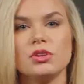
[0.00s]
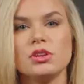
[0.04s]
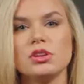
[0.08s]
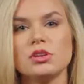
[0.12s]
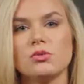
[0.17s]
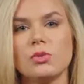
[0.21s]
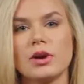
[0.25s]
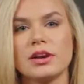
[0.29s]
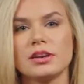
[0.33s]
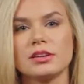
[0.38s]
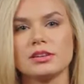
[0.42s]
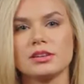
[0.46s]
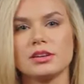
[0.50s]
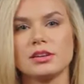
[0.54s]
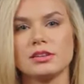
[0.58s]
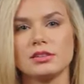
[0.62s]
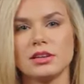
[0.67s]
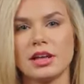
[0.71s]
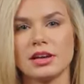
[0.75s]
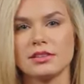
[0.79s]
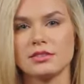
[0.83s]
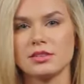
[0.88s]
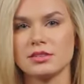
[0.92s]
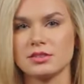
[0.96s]
need a way to
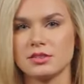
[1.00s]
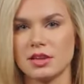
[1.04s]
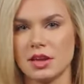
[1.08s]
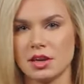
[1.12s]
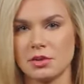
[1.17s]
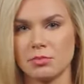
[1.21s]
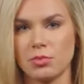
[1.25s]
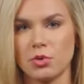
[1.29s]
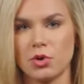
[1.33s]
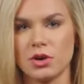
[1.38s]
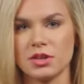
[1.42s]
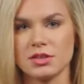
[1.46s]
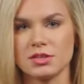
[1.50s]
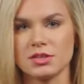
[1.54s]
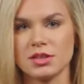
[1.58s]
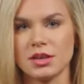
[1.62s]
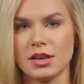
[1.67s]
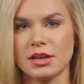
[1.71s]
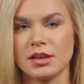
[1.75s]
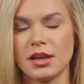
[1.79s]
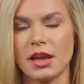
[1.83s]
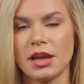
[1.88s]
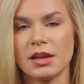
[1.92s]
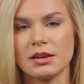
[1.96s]
collect these data points
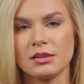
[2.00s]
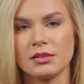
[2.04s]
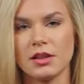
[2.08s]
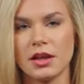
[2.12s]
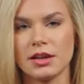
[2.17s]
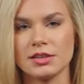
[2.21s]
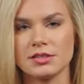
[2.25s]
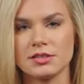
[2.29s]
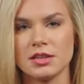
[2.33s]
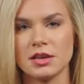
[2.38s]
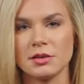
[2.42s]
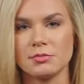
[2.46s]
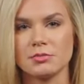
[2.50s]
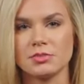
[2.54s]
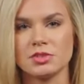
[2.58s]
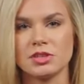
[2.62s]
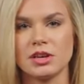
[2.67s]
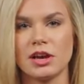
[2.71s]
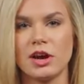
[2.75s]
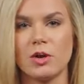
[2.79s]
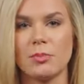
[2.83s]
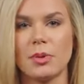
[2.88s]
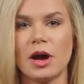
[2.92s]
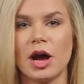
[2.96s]
and analyze them to
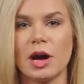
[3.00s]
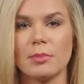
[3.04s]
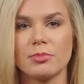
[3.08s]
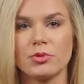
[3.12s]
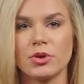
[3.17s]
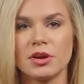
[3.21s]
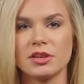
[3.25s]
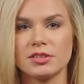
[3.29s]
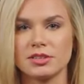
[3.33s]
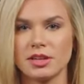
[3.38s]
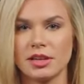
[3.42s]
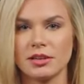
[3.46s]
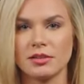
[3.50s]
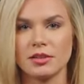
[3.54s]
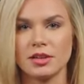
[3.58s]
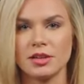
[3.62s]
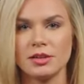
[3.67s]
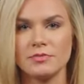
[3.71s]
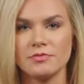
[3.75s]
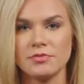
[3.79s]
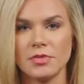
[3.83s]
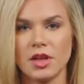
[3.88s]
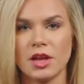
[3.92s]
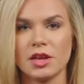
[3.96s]
help operate
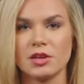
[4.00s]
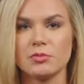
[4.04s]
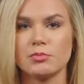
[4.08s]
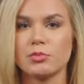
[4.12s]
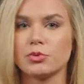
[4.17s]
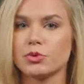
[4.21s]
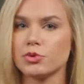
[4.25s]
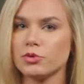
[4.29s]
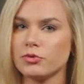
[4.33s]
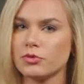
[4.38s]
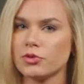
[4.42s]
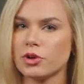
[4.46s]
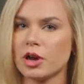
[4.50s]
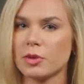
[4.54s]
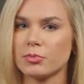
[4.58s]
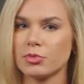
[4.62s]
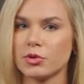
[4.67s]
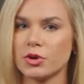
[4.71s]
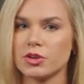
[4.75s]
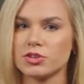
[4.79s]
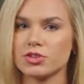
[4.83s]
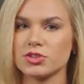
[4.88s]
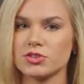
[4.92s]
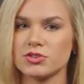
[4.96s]
daily and improve your
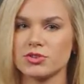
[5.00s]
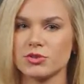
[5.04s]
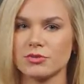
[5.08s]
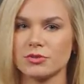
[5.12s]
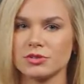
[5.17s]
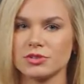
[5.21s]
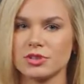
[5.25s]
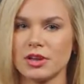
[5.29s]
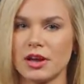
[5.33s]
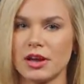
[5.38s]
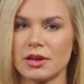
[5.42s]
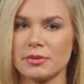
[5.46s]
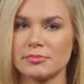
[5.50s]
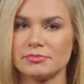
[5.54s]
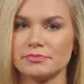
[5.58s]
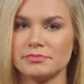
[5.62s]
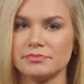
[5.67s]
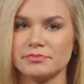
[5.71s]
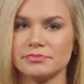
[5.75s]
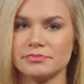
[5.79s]
operations over time.